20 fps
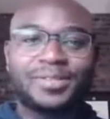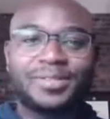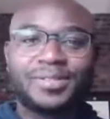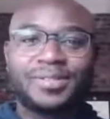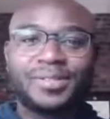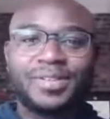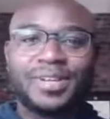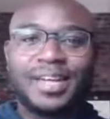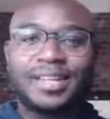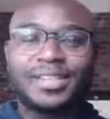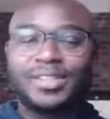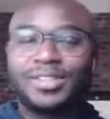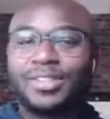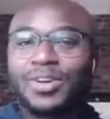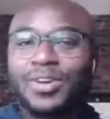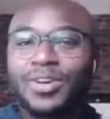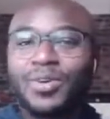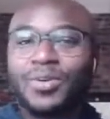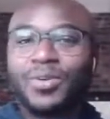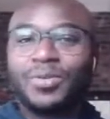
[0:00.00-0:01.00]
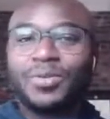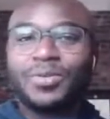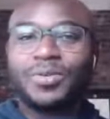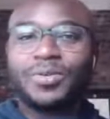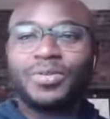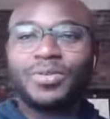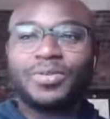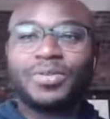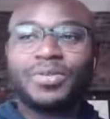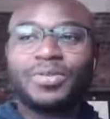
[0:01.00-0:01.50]
And so
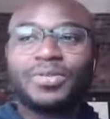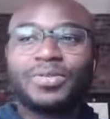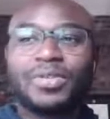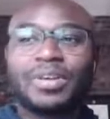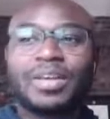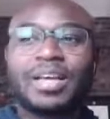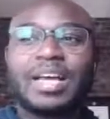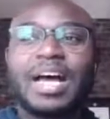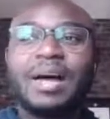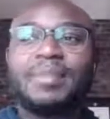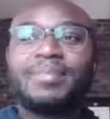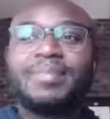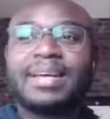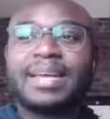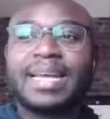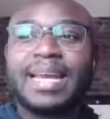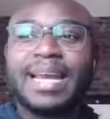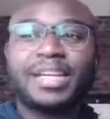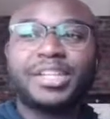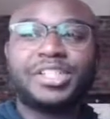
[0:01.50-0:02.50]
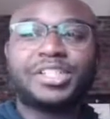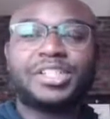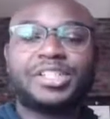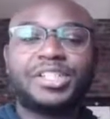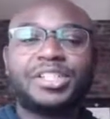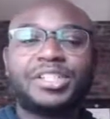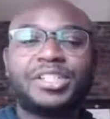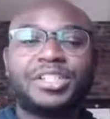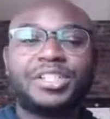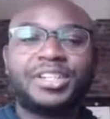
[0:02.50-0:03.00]
the
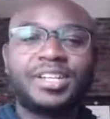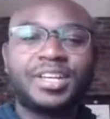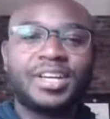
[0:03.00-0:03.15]
combination